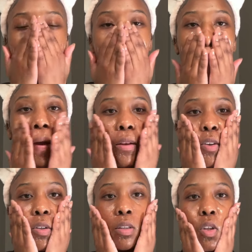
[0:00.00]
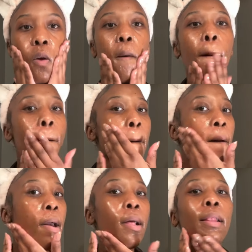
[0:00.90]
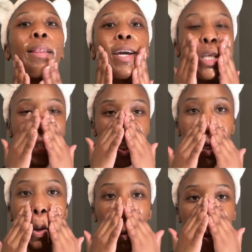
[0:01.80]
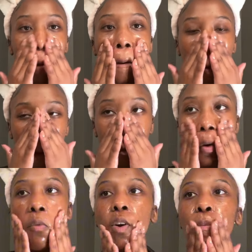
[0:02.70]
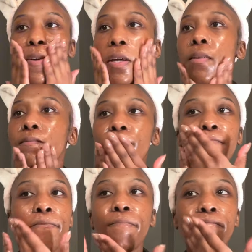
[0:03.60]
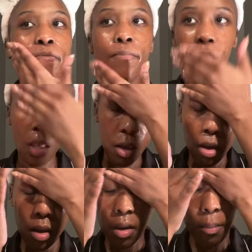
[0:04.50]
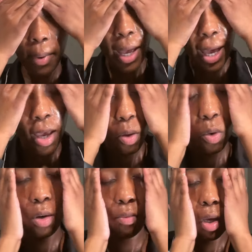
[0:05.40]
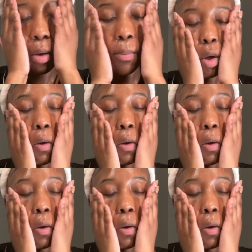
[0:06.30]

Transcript: just like so, or rub it in. Pat or rub.